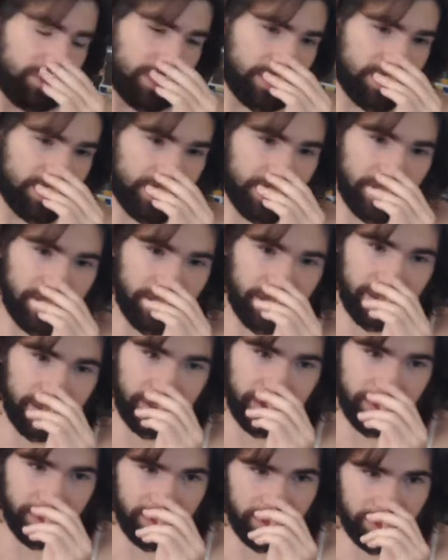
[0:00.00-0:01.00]
a decade,
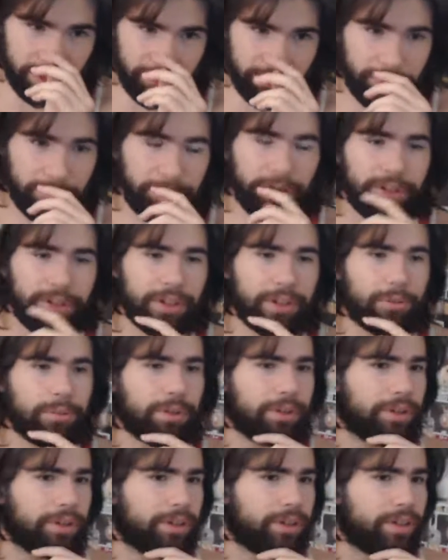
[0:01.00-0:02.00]
if I'm being
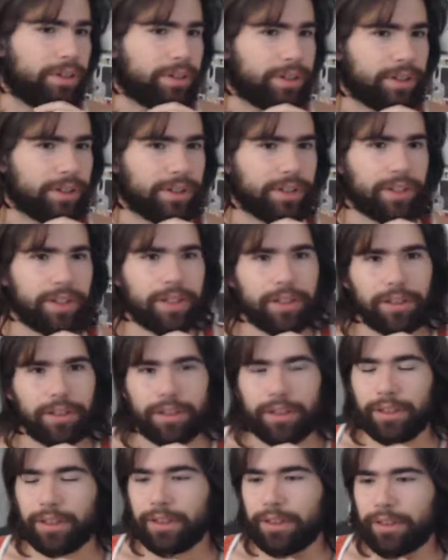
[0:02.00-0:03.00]
completely honest.
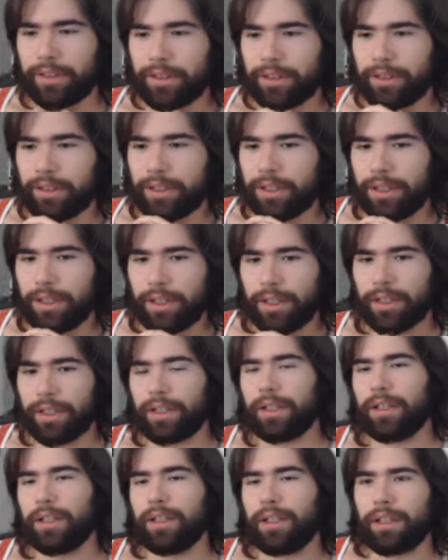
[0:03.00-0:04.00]
Like,
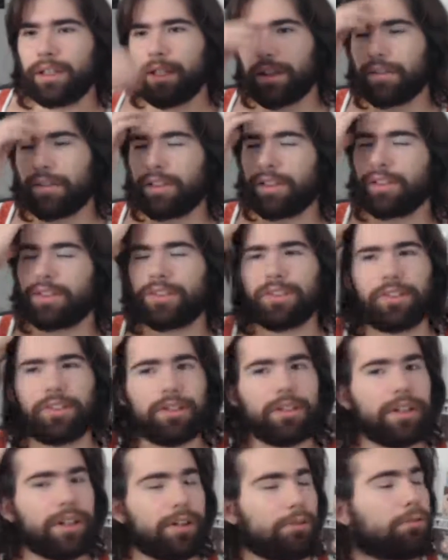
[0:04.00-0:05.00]
it
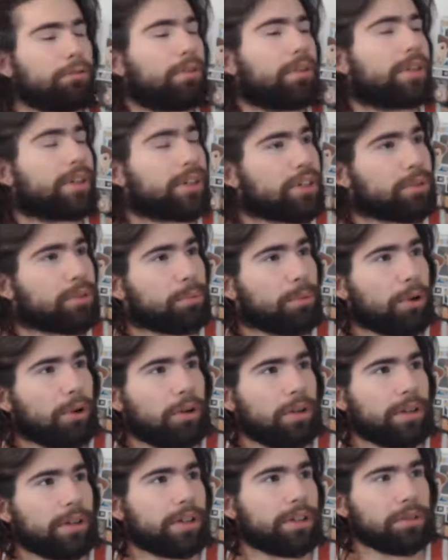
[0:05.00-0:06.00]
started out really
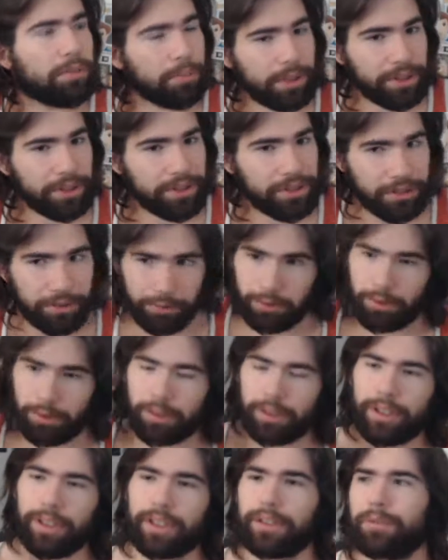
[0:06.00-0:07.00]
small and minuscule.
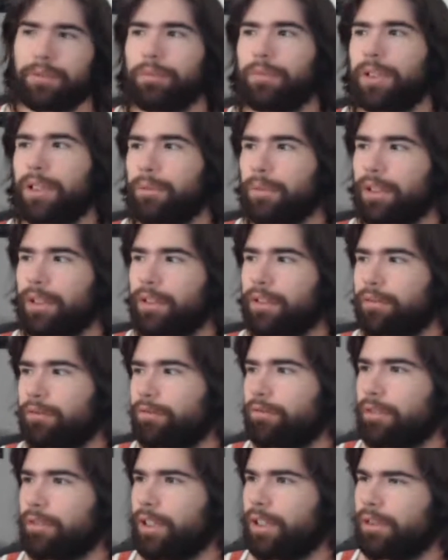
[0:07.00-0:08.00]
Like, me and my
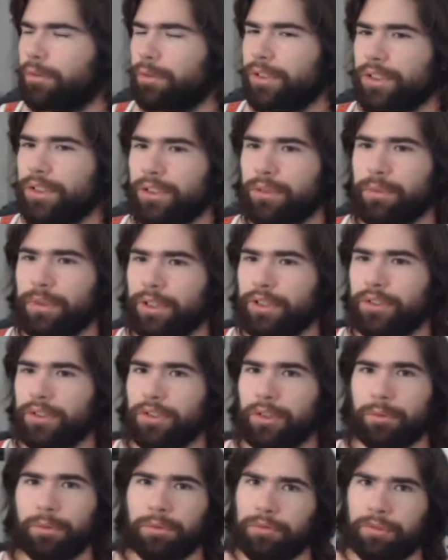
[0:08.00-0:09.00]
friend would just make
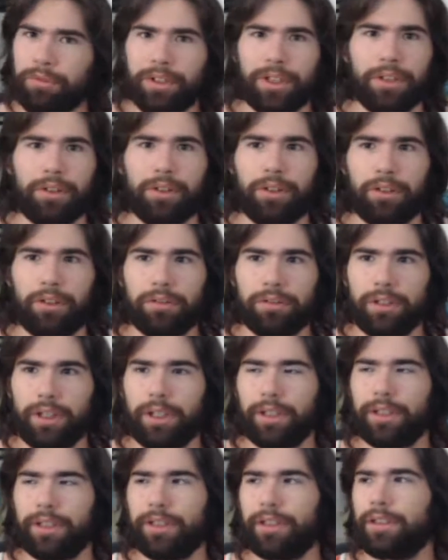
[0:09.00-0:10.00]
stupid videos
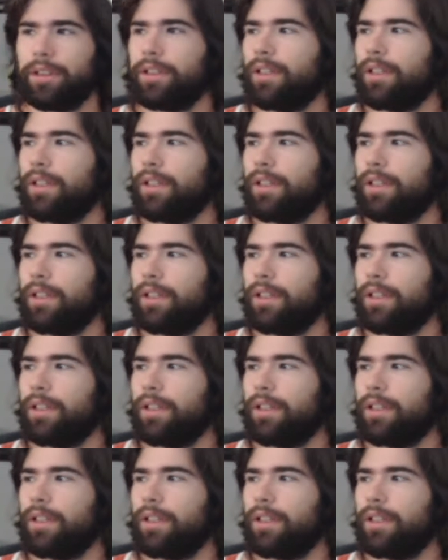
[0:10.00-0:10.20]
online,